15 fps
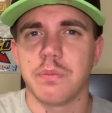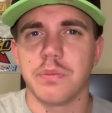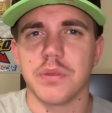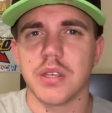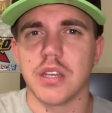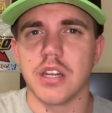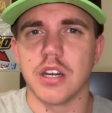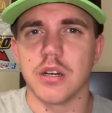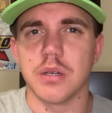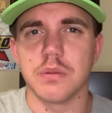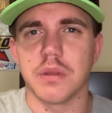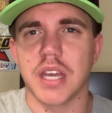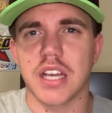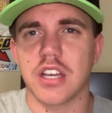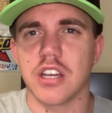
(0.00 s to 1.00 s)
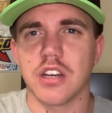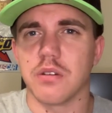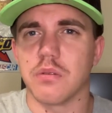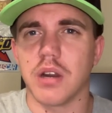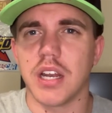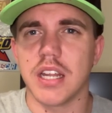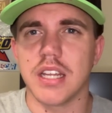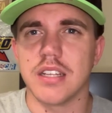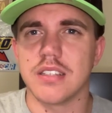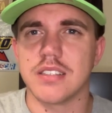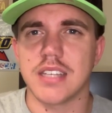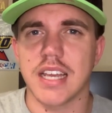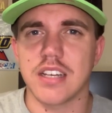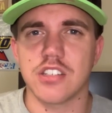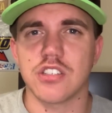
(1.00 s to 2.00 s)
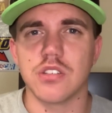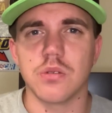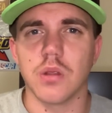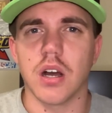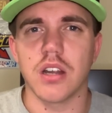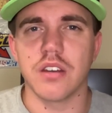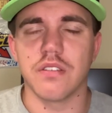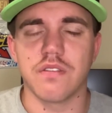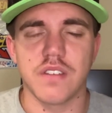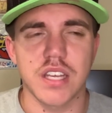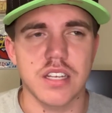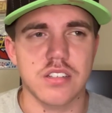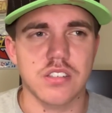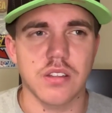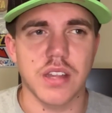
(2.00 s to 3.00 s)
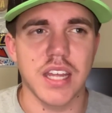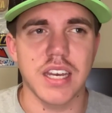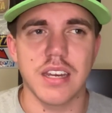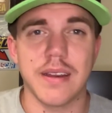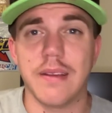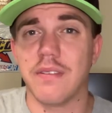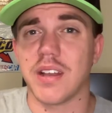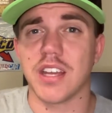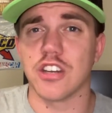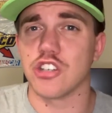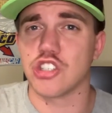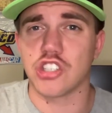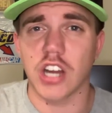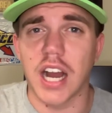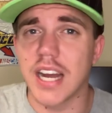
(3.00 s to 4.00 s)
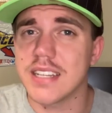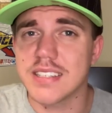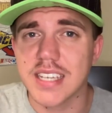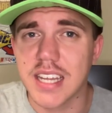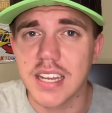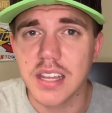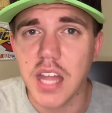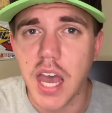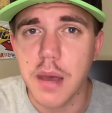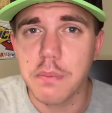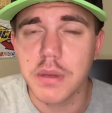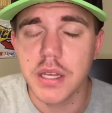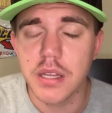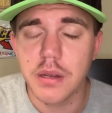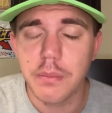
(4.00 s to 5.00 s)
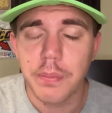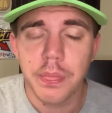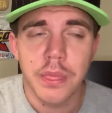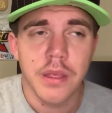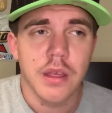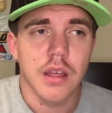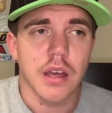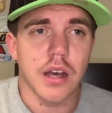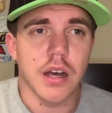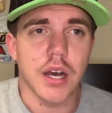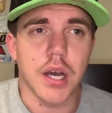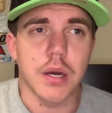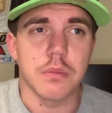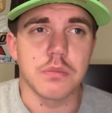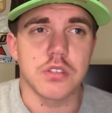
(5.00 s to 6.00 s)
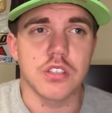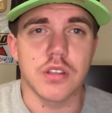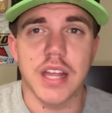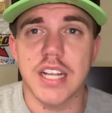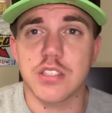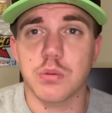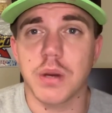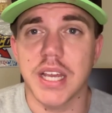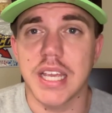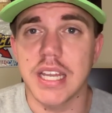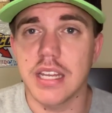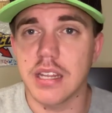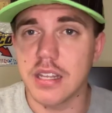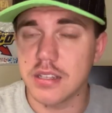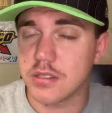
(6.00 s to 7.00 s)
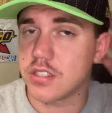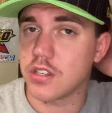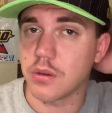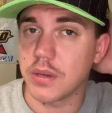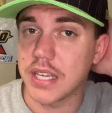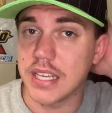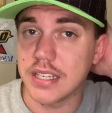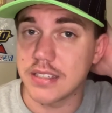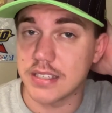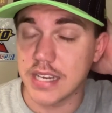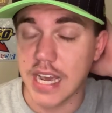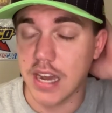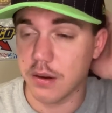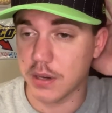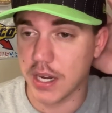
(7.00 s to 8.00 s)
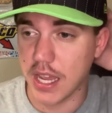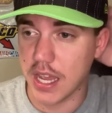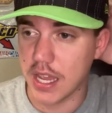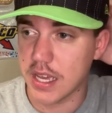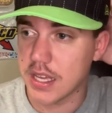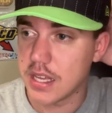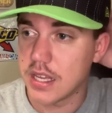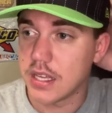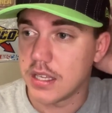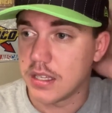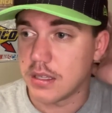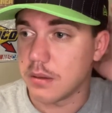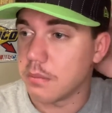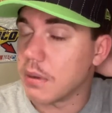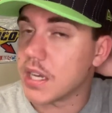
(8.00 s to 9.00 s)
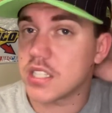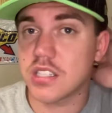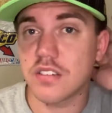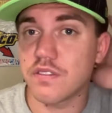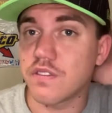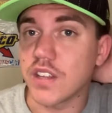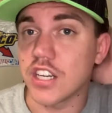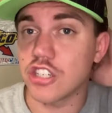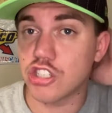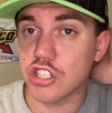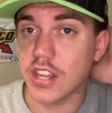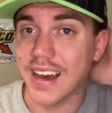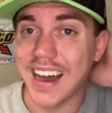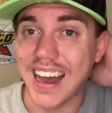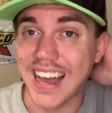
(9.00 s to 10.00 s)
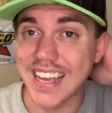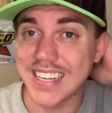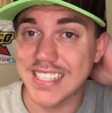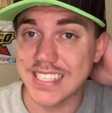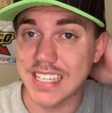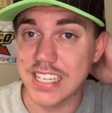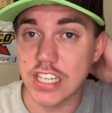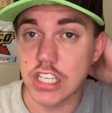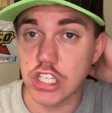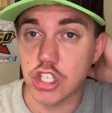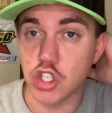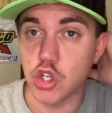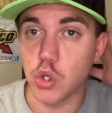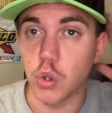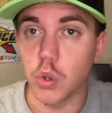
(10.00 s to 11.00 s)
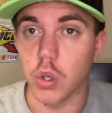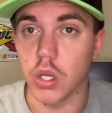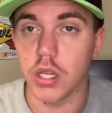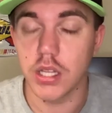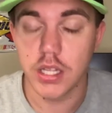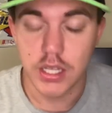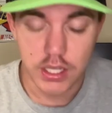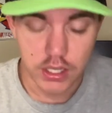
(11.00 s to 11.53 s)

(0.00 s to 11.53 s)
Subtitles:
you know, they couldn't run it. It takes too long to fix. So they didn't even get a shot to get a lap in. So that's why he didn't. So he is now in a must finish the highest in his duel,